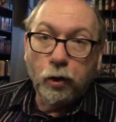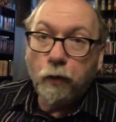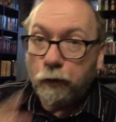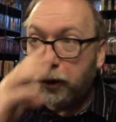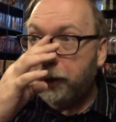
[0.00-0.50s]

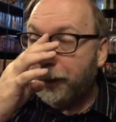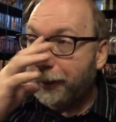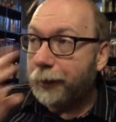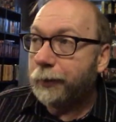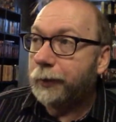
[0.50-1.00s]
overall, I
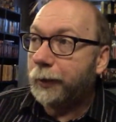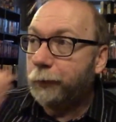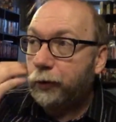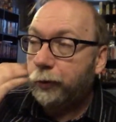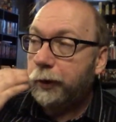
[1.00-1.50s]
got to say,
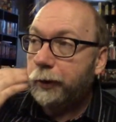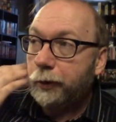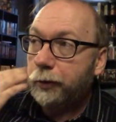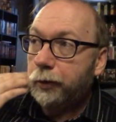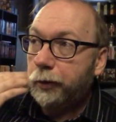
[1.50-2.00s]

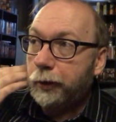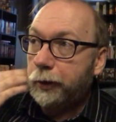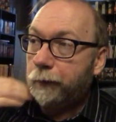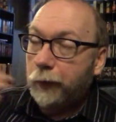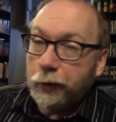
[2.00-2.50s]
between
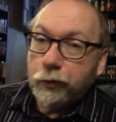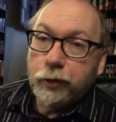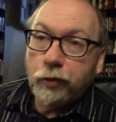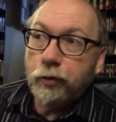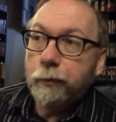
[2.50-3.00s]
the Vinegar
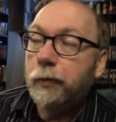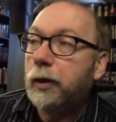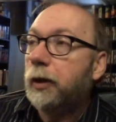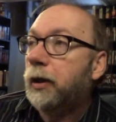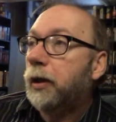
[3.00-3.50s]
Syndrome
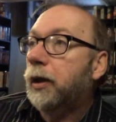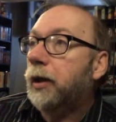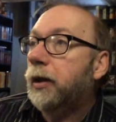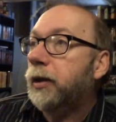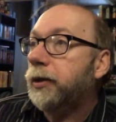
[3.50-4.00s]

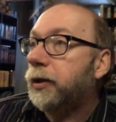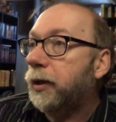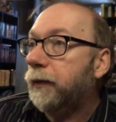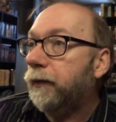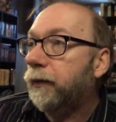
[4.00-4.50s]
uh,
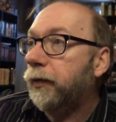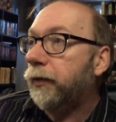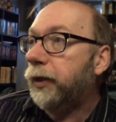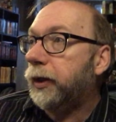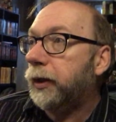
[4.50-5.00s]
stuff,
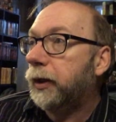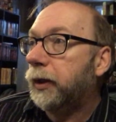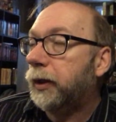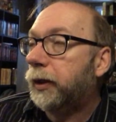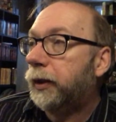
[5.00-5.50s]
the,
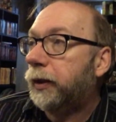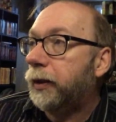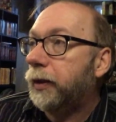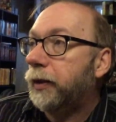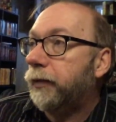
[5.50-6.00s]
uh,
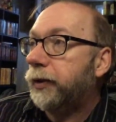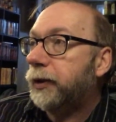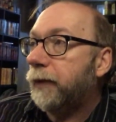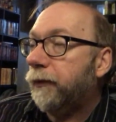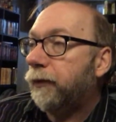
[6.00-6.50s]
the
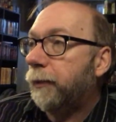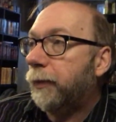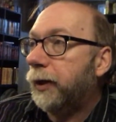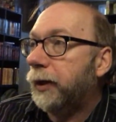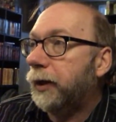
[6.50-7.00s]
stuff from
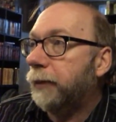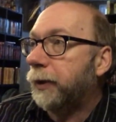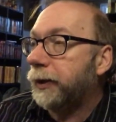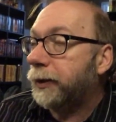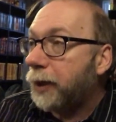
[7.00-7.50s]
my,
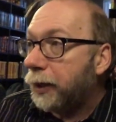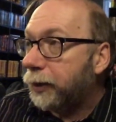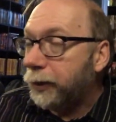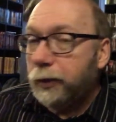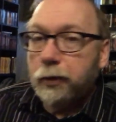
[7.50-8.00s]
my
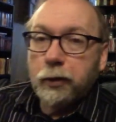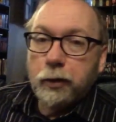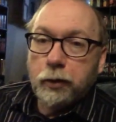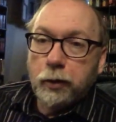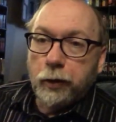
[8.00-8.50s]
stocking,
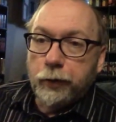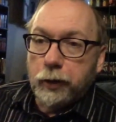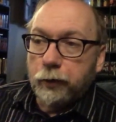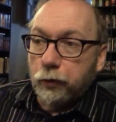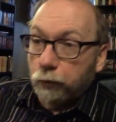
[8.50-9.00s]

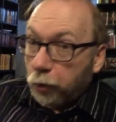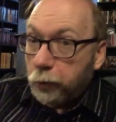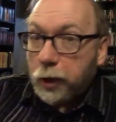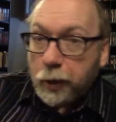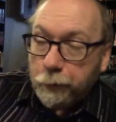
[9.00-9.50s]
the, the
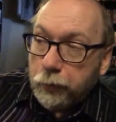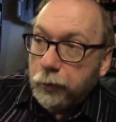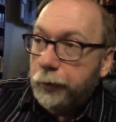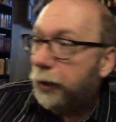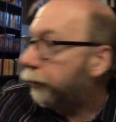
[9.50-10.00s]
Robocop that